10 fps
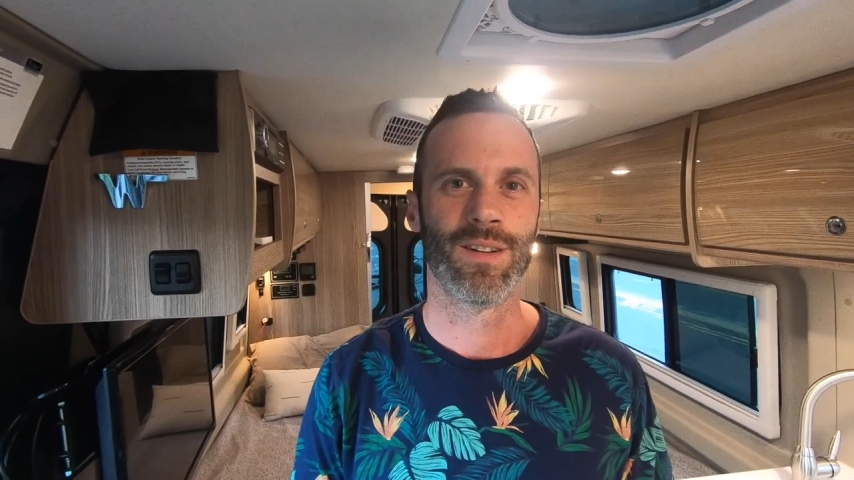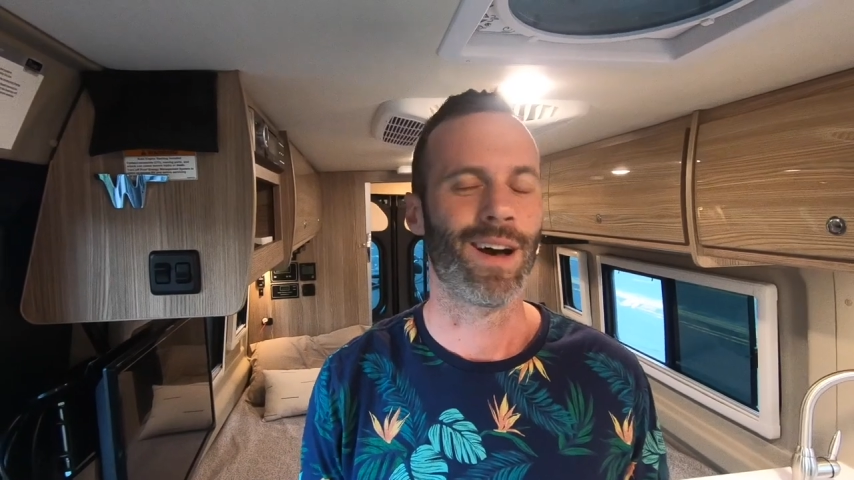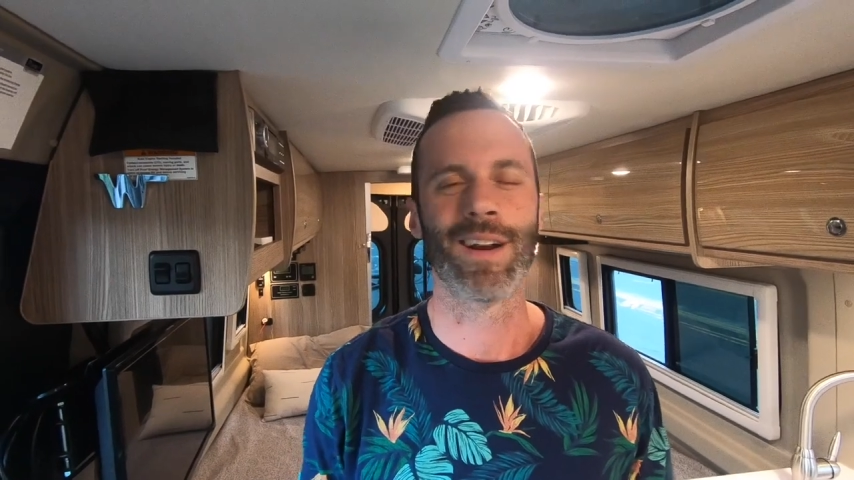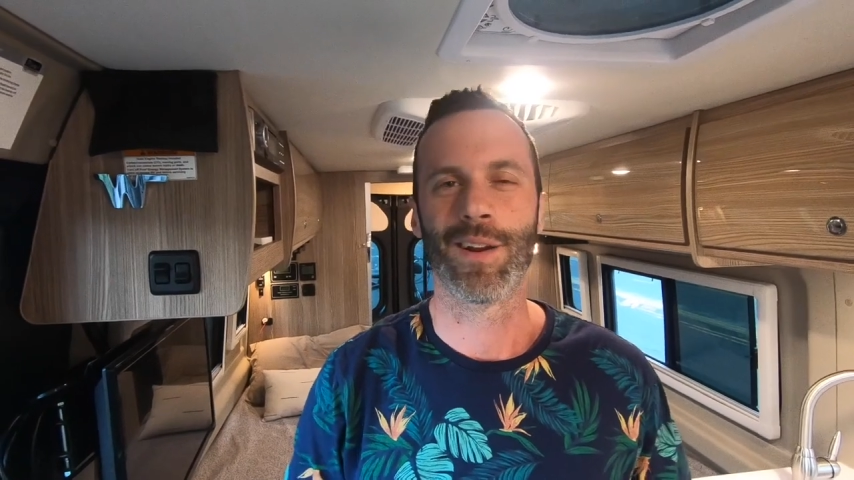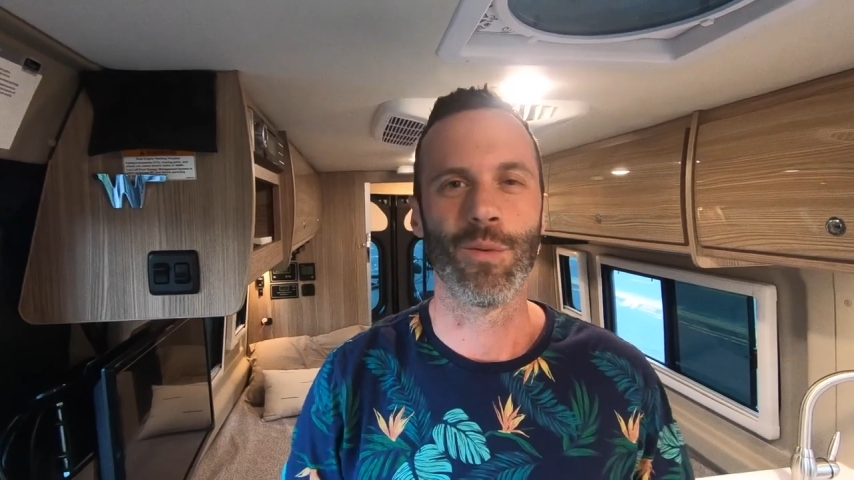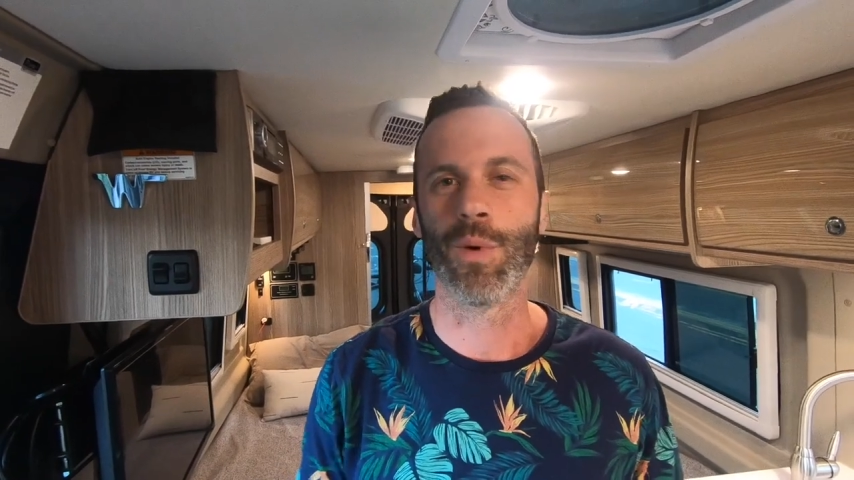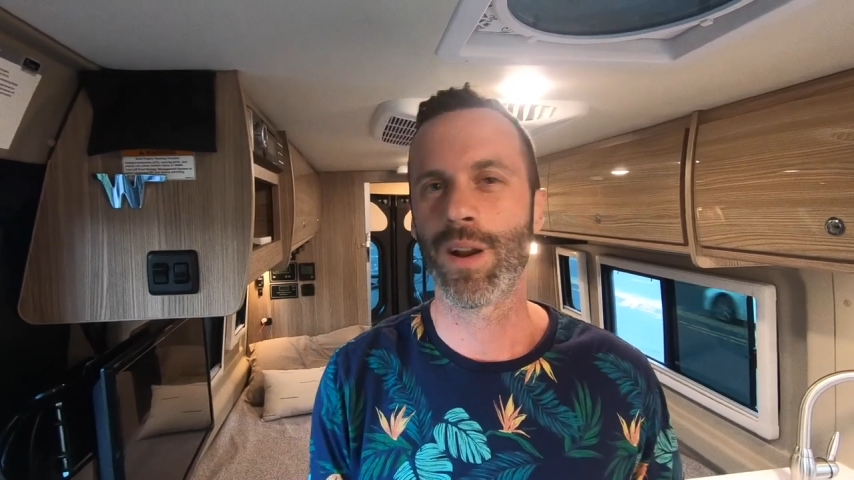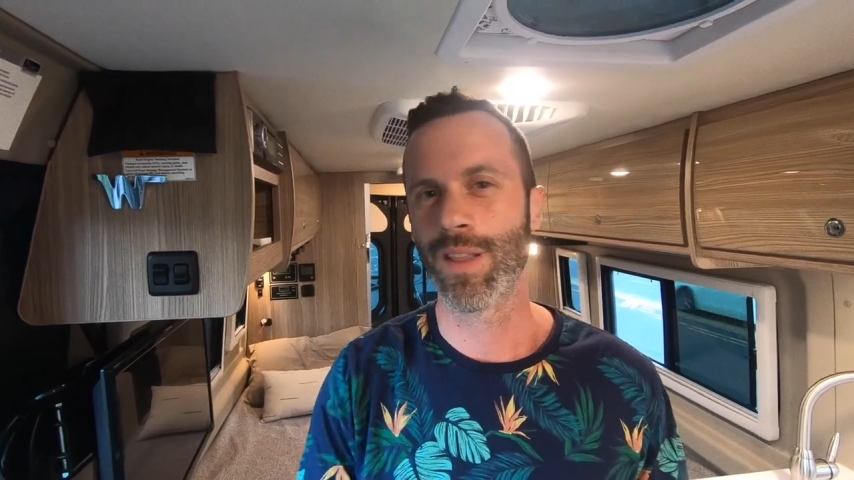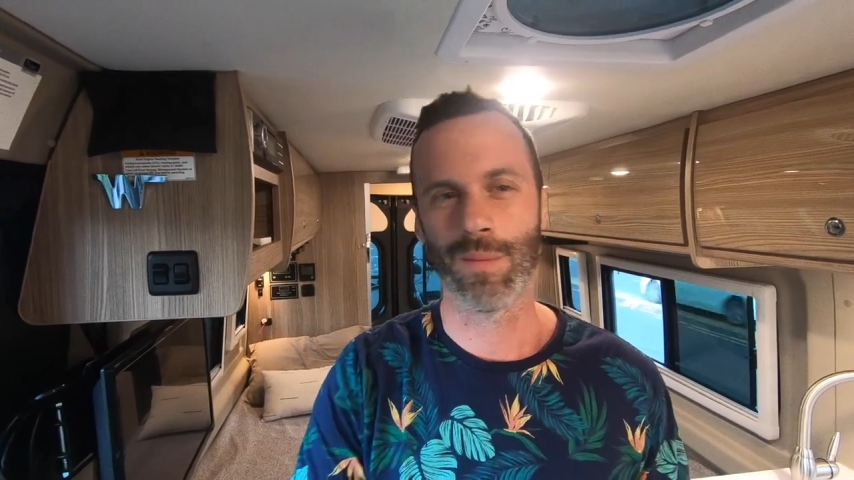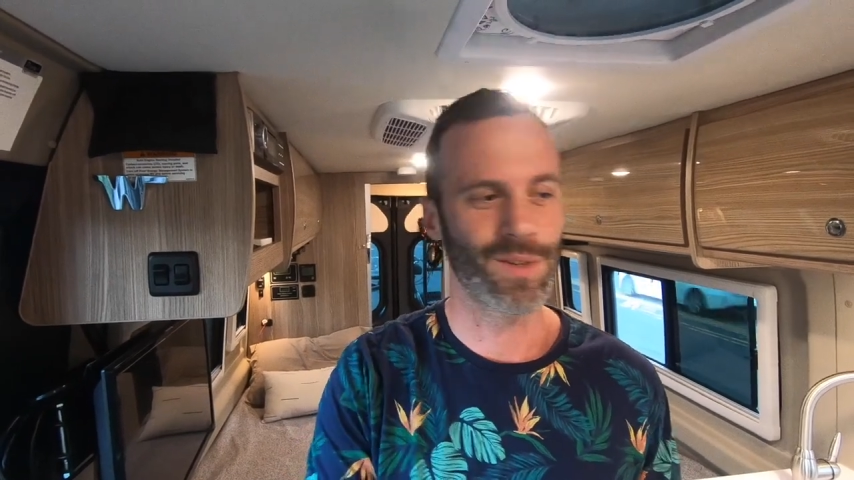I don't know. One
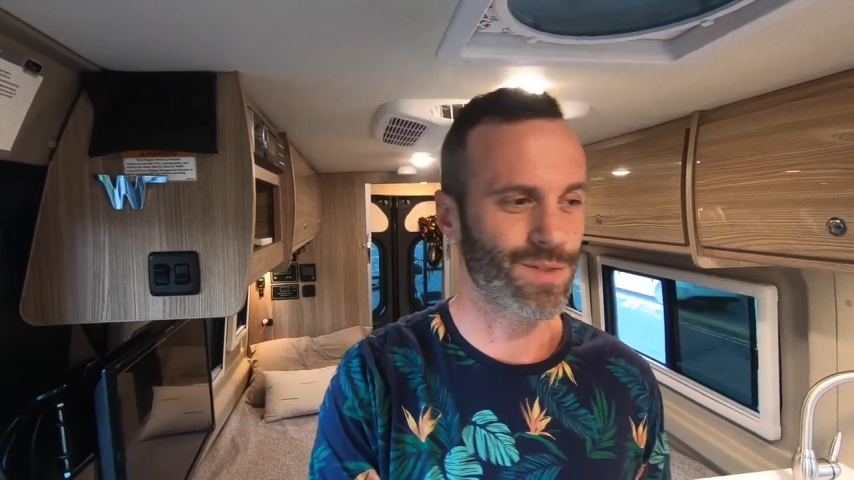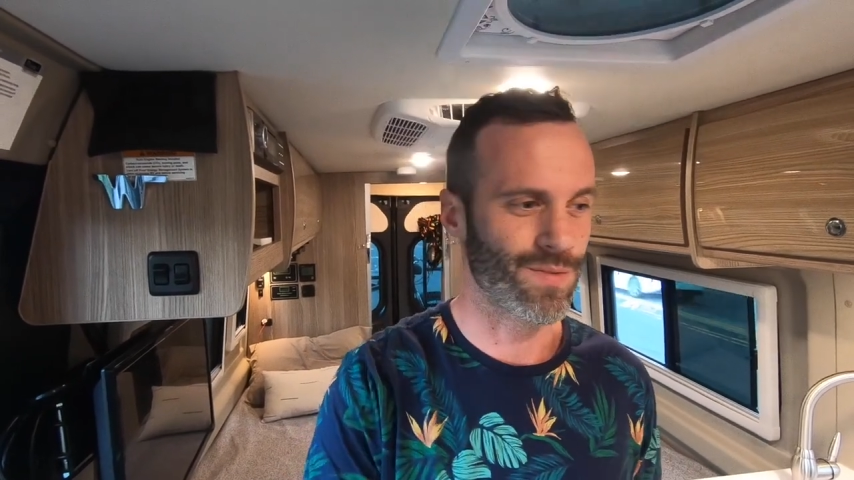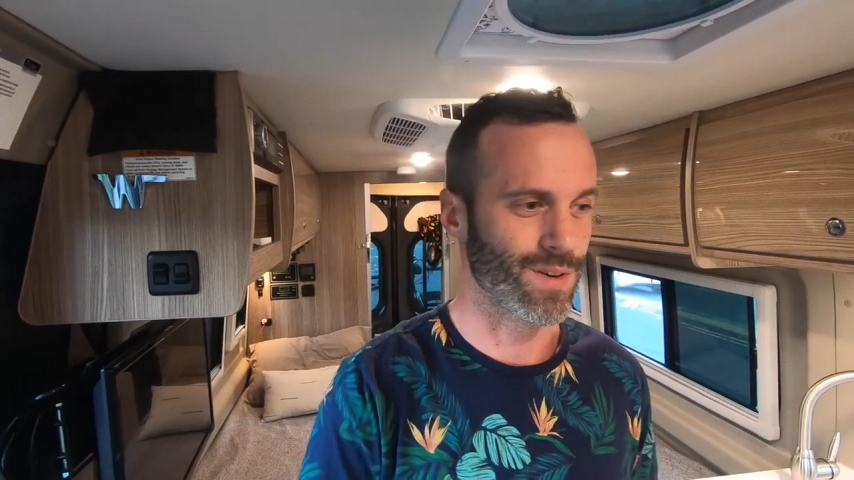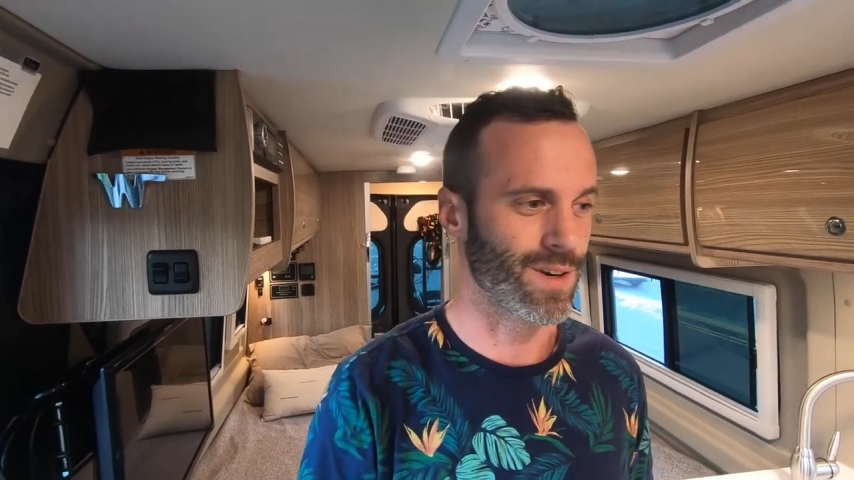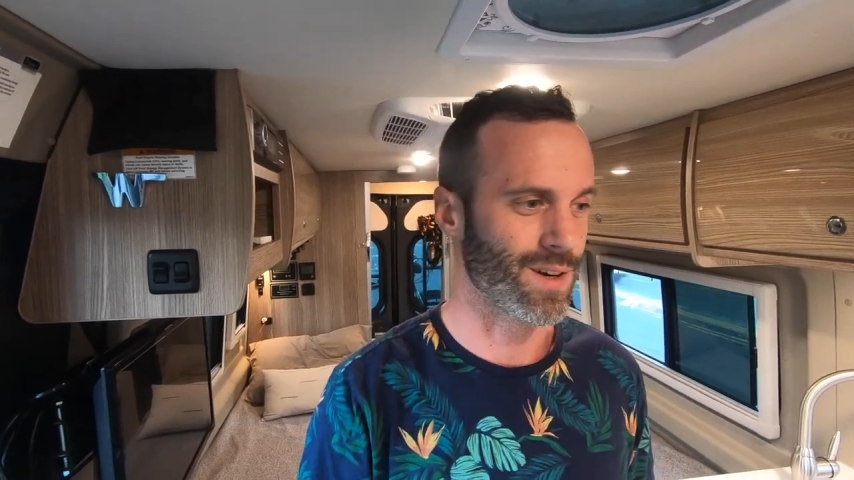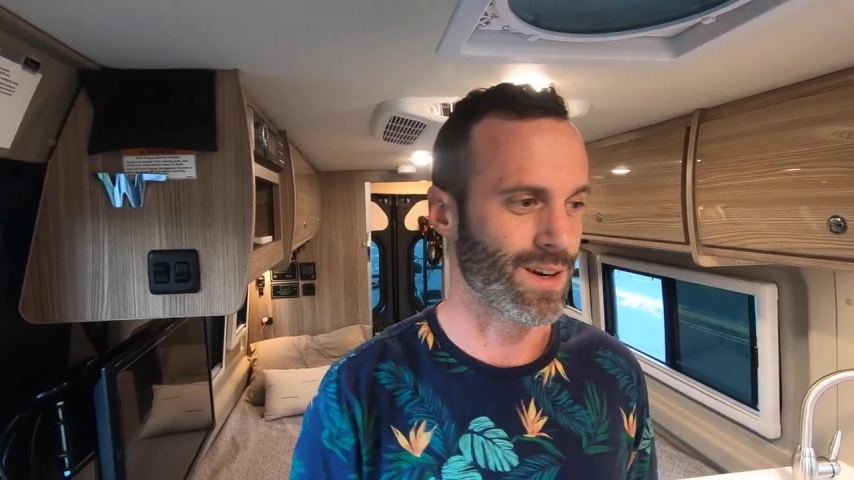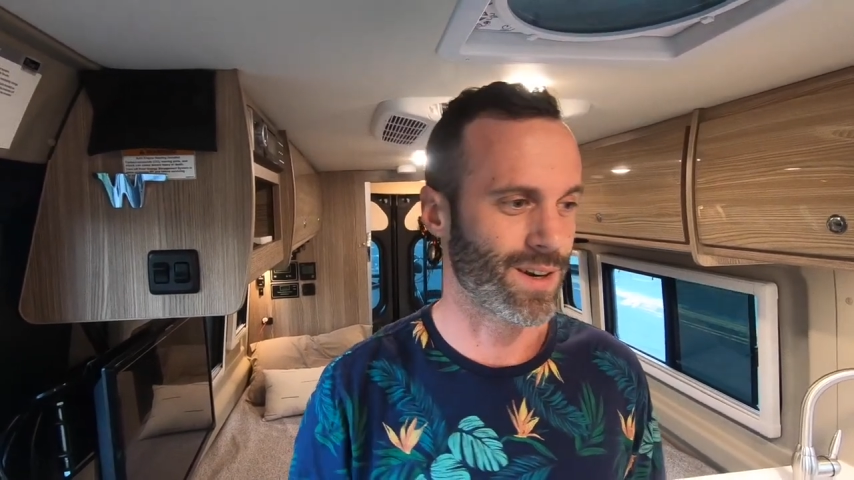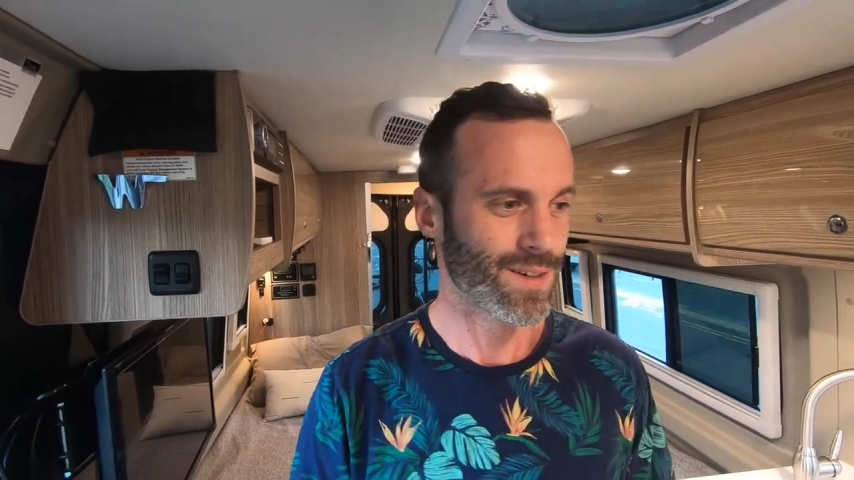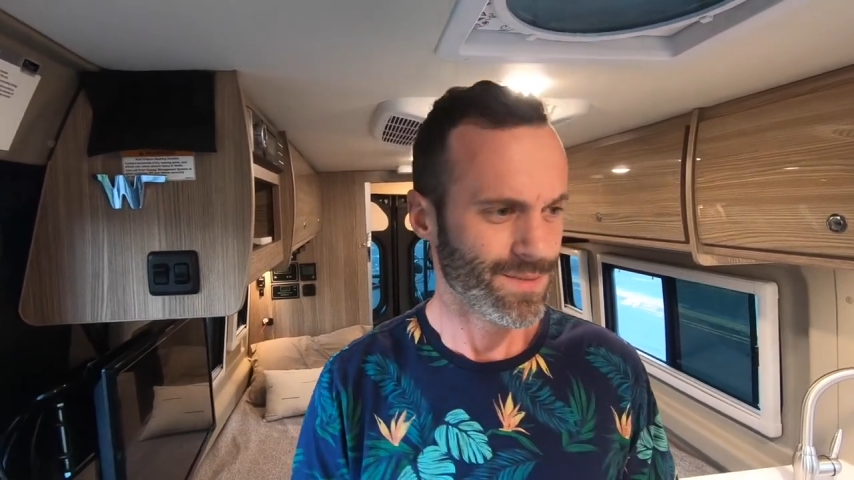of them is for